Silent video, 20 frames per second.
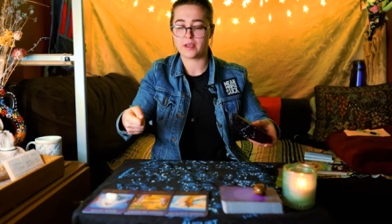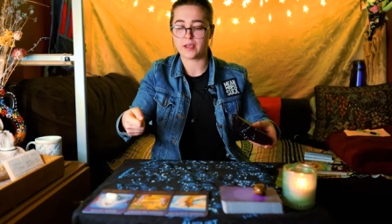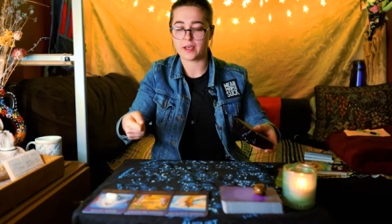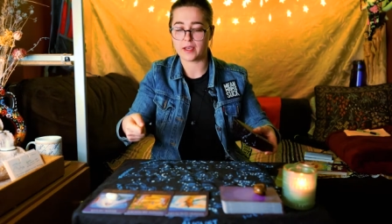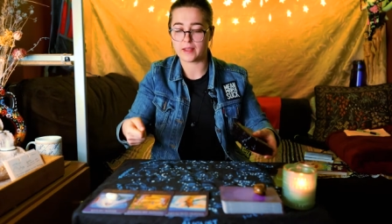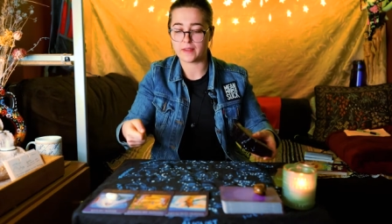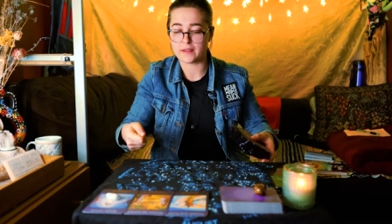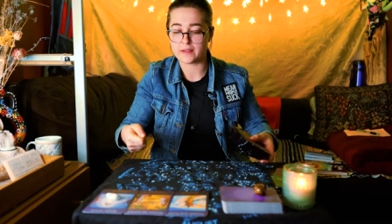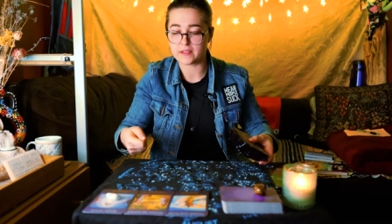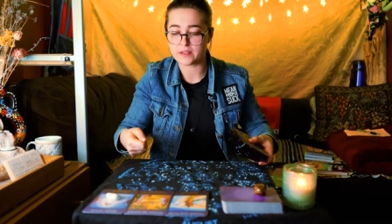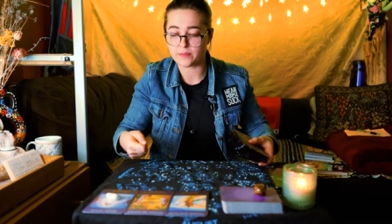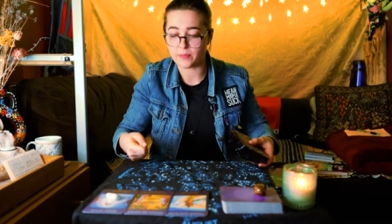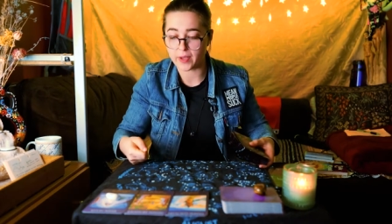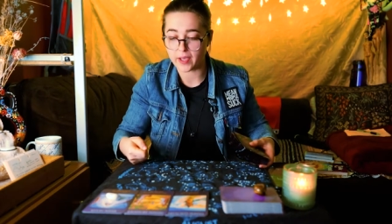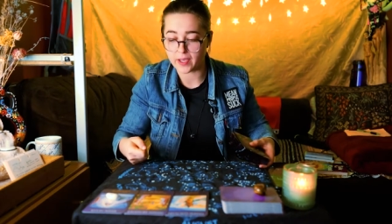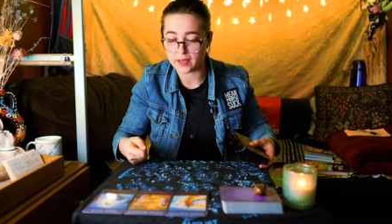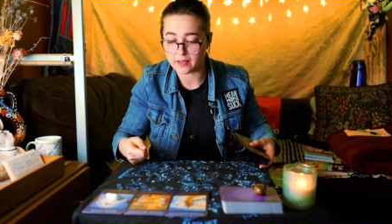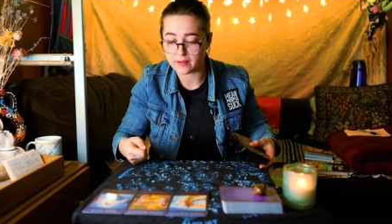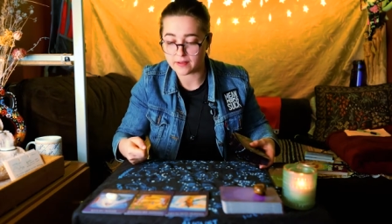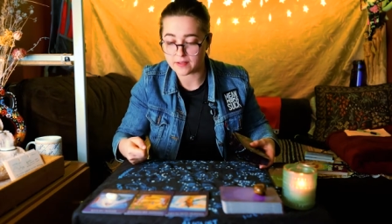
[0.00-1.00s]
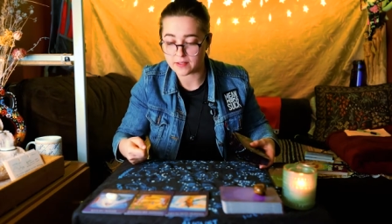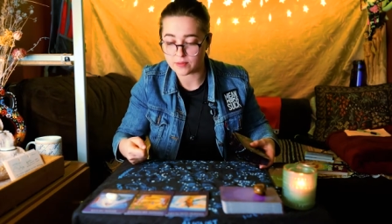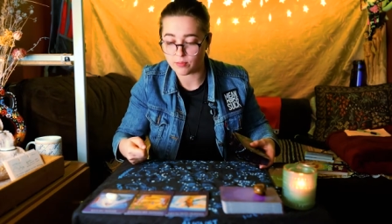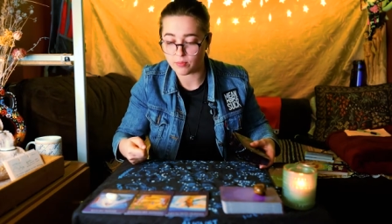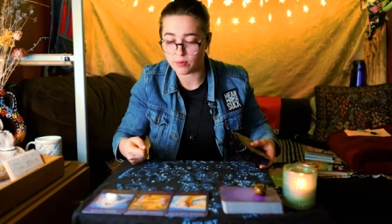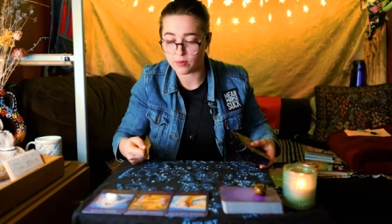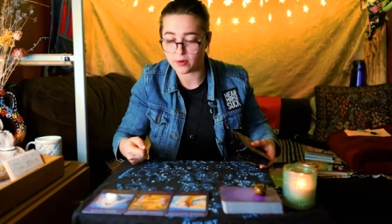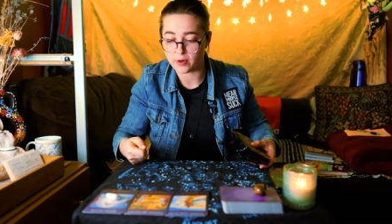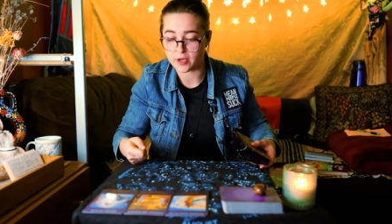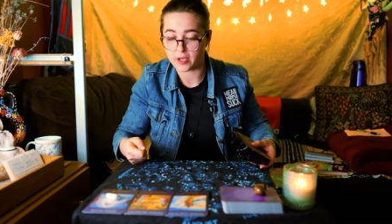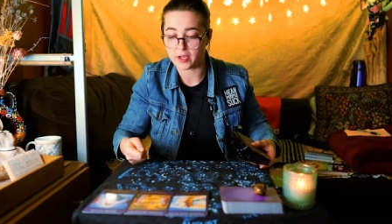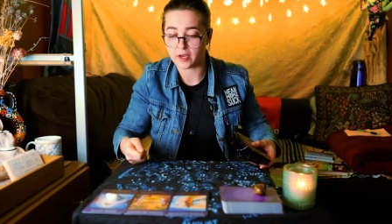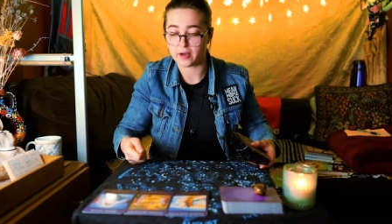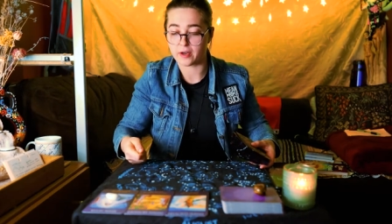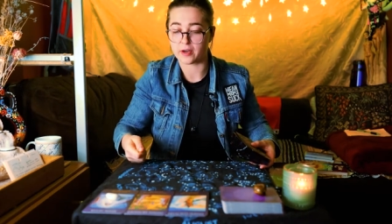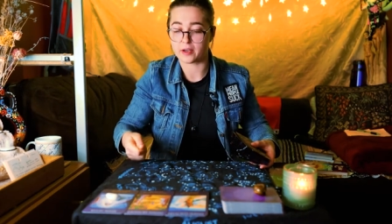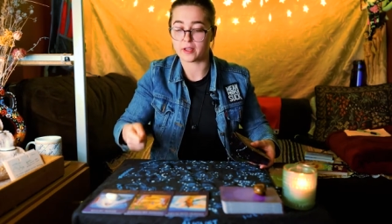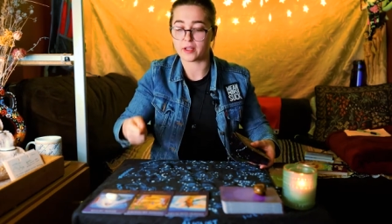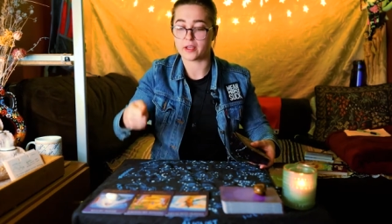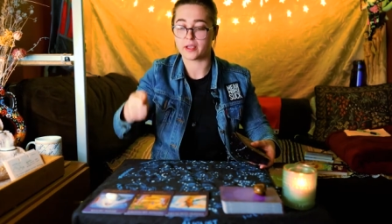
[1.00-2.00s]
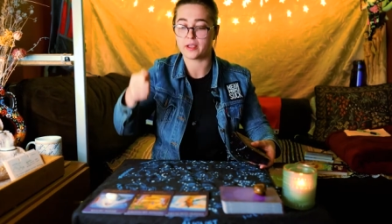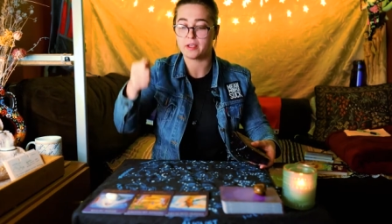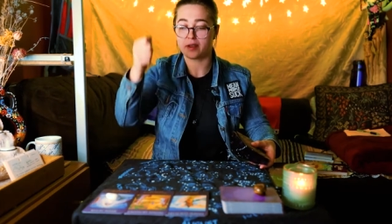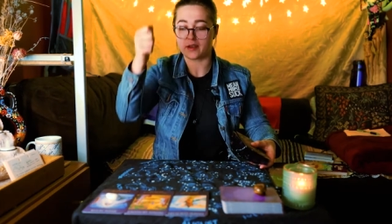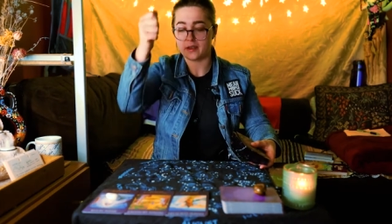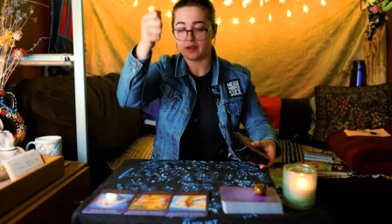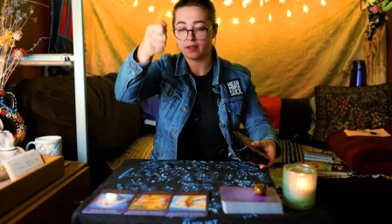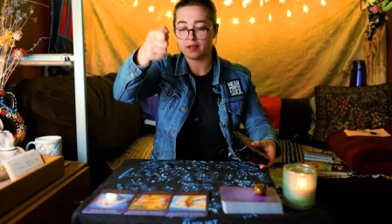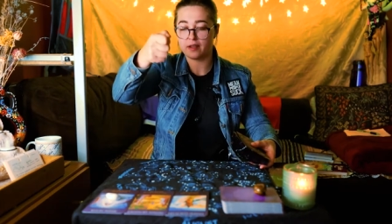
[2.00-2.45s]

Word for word: And this man and this boy are like,